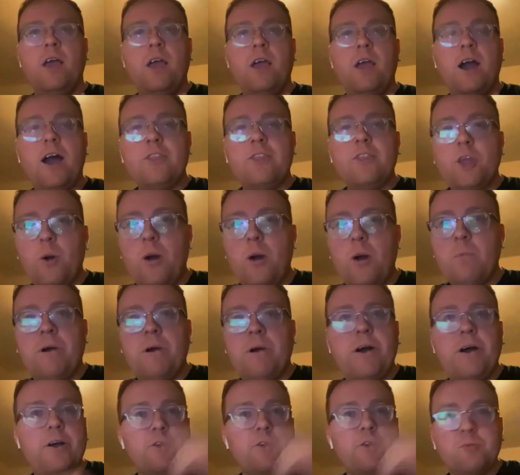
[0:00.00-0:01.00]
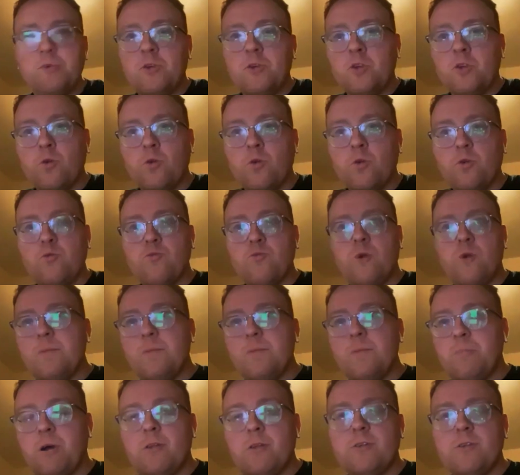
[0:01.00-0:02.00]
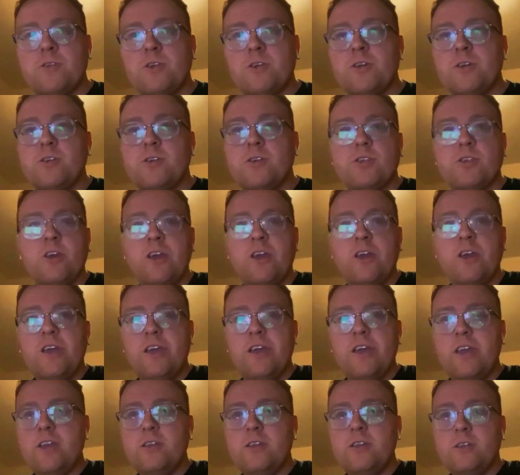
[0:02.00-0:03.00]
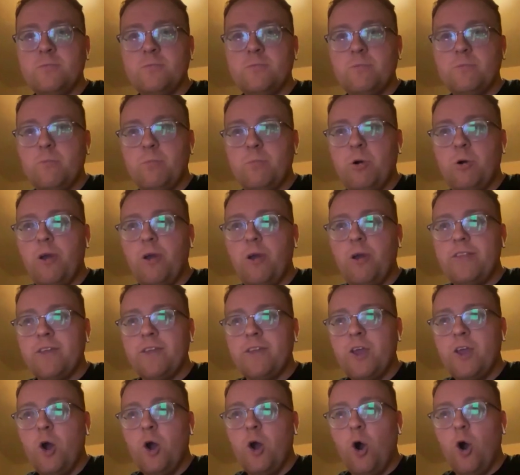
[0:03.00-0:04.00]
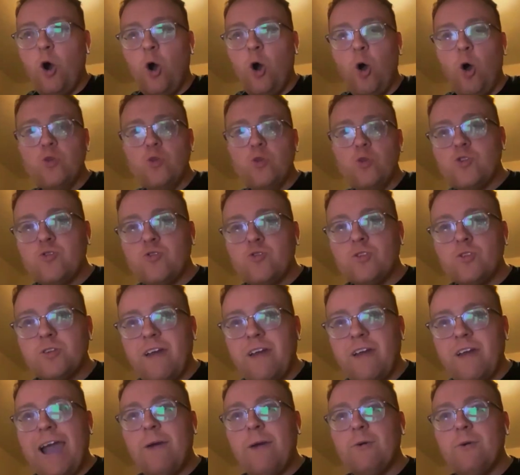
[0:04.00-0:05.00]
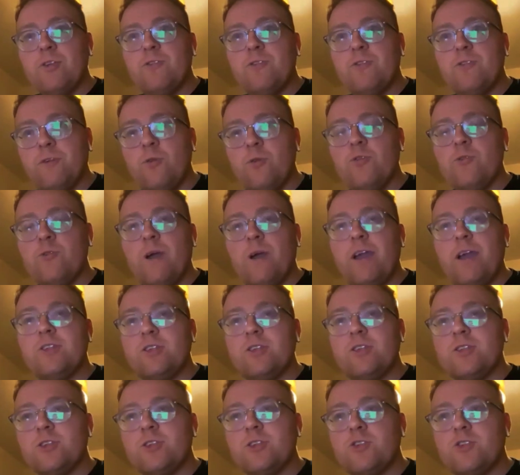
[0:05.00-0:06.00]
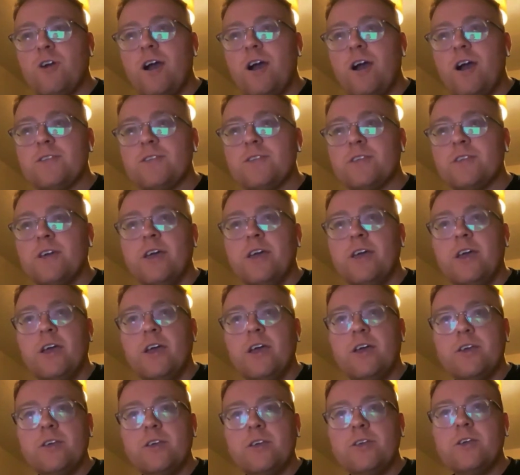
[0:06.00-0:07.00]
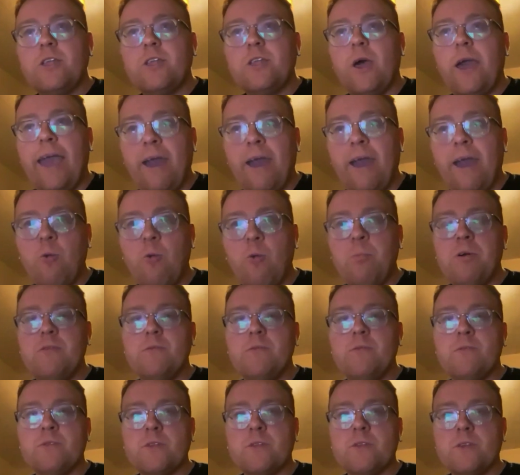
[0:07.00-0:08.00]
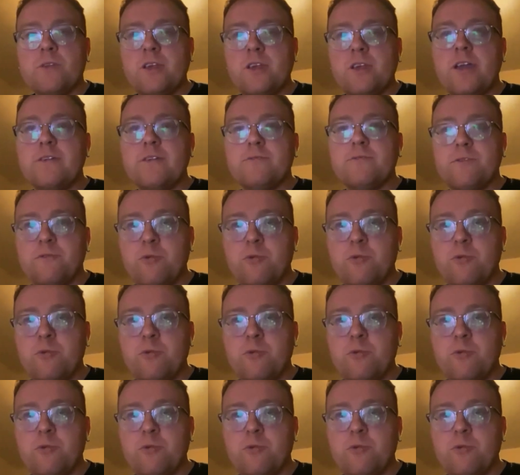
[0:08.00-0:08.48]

I know I'm biased, but he's got great politics. He's put in hundreds of hours fundraising to try and, help and save the